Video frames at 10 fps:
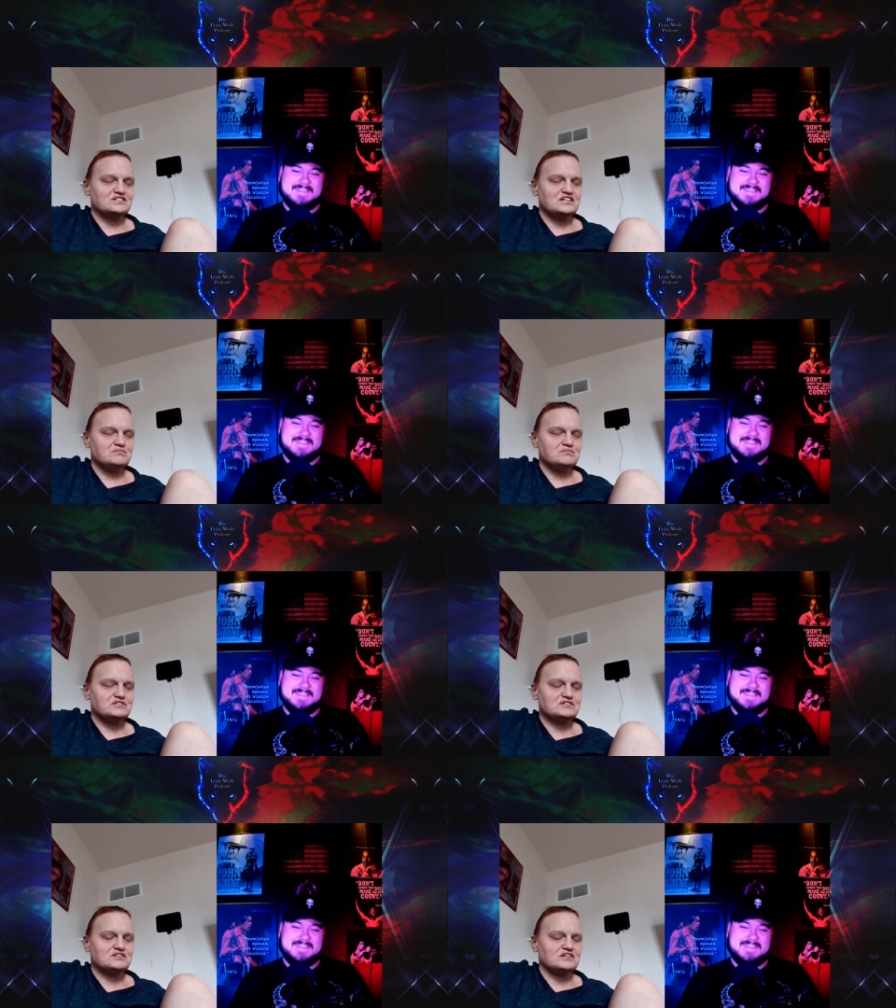it just
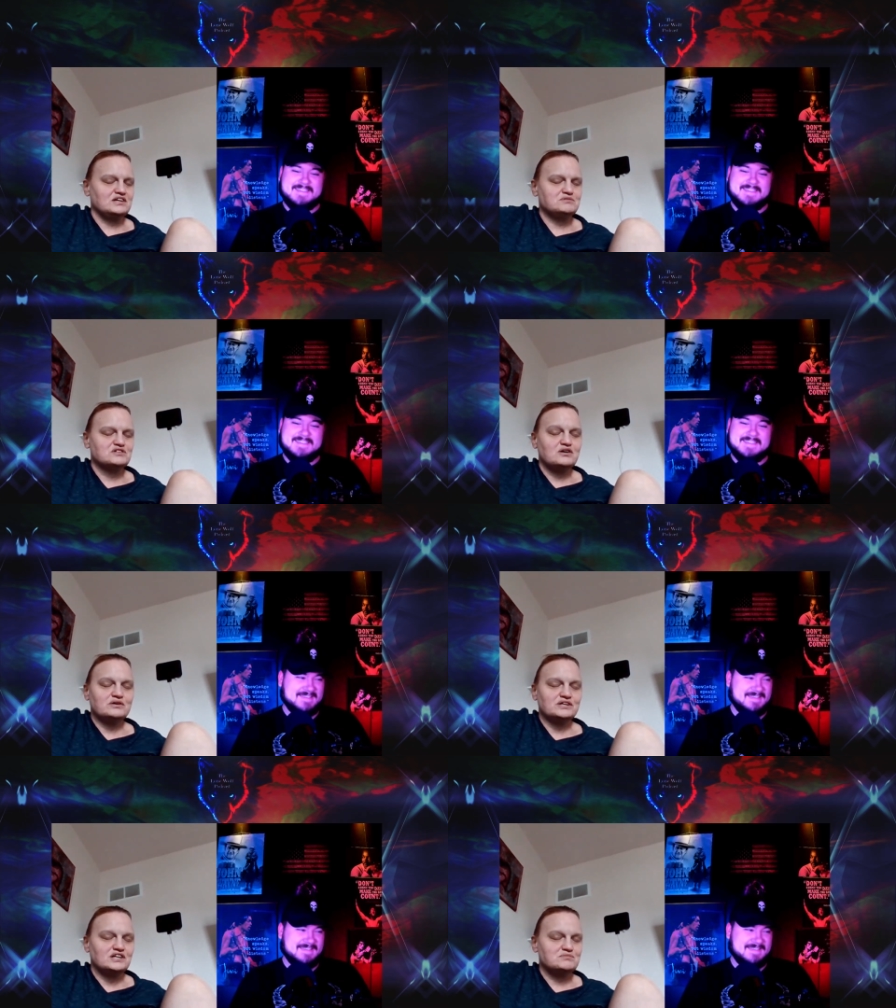keeps
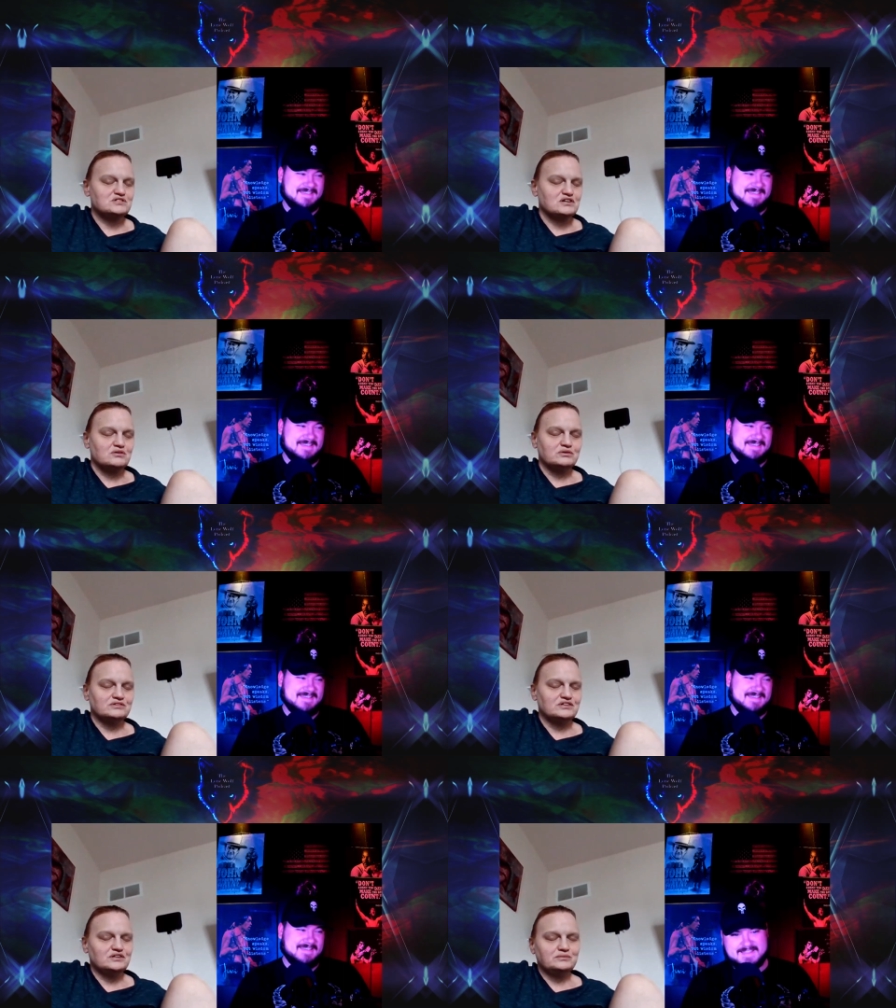going and keeps
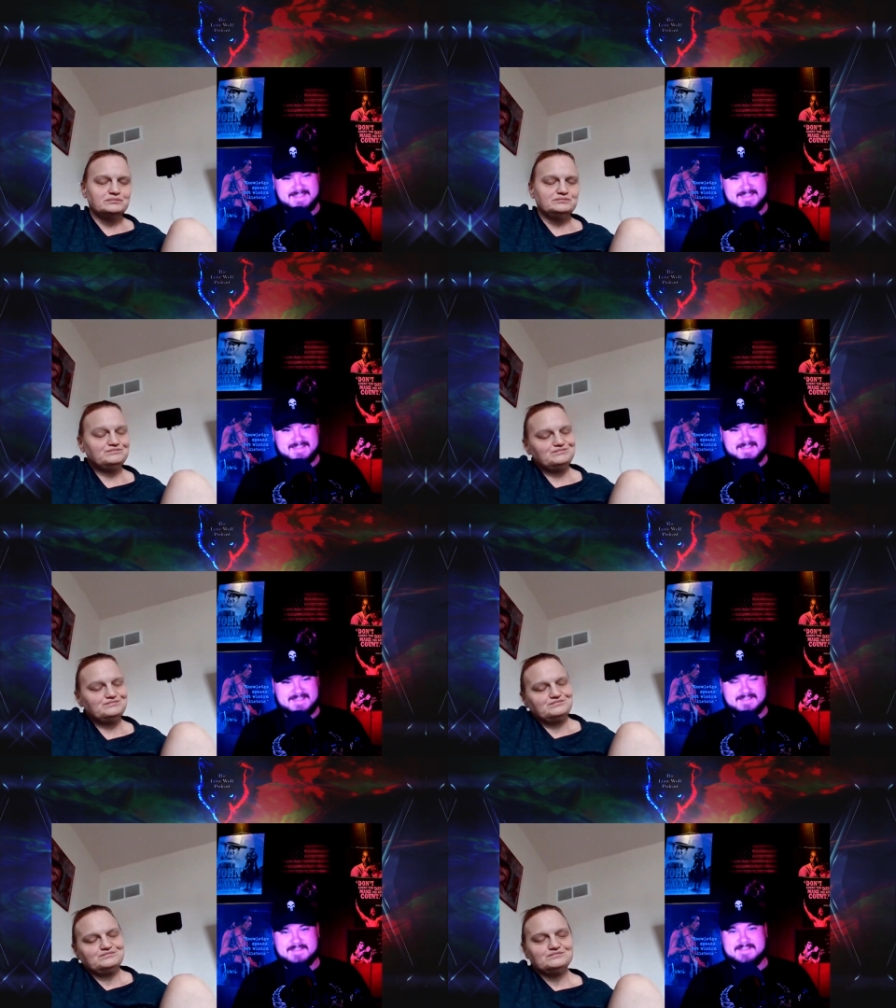going, you know.
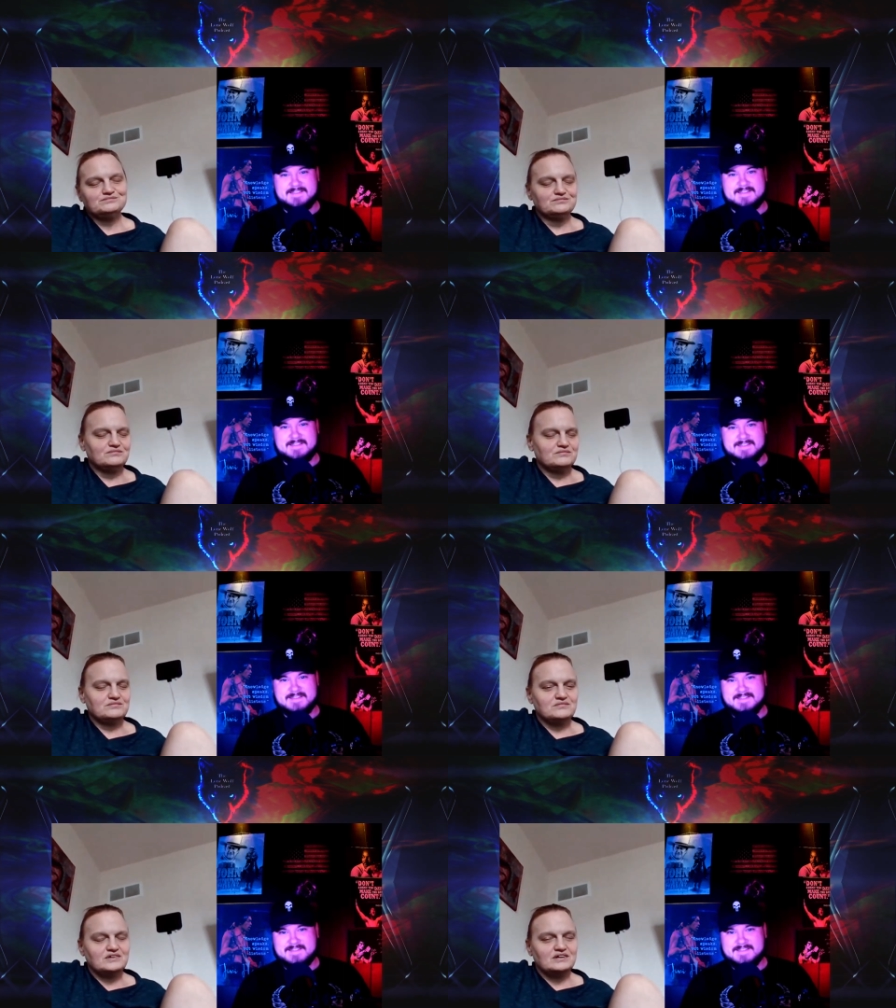
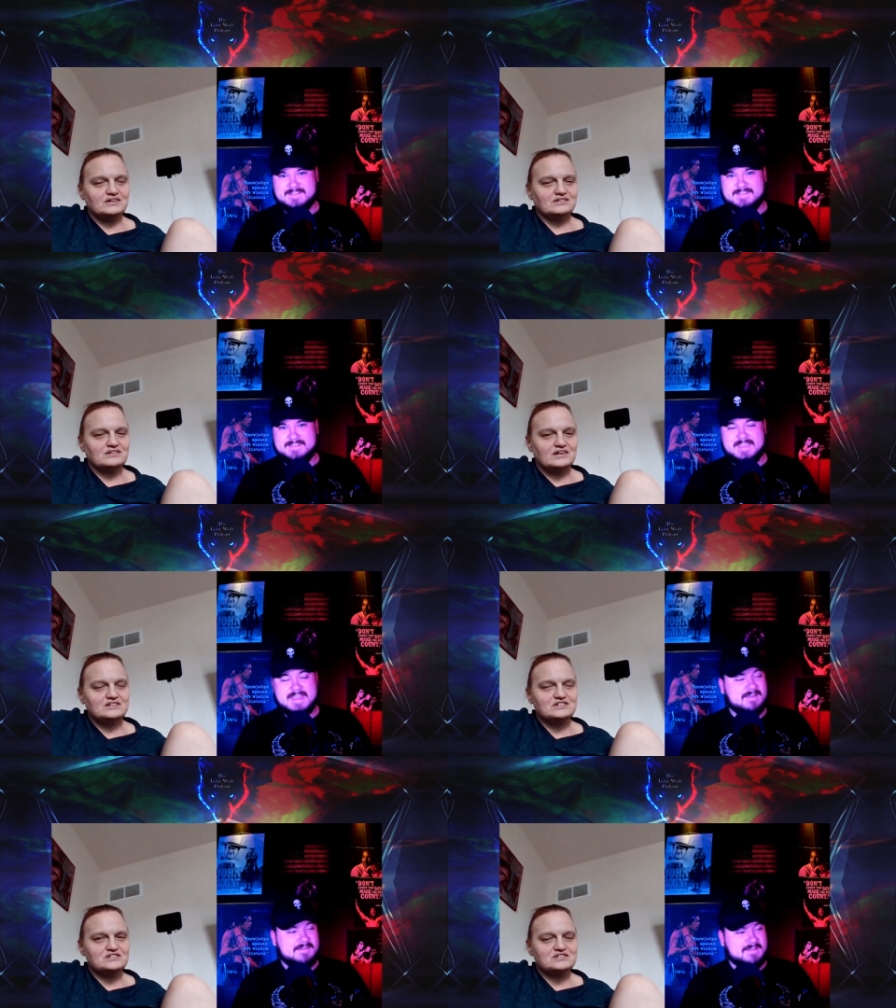And I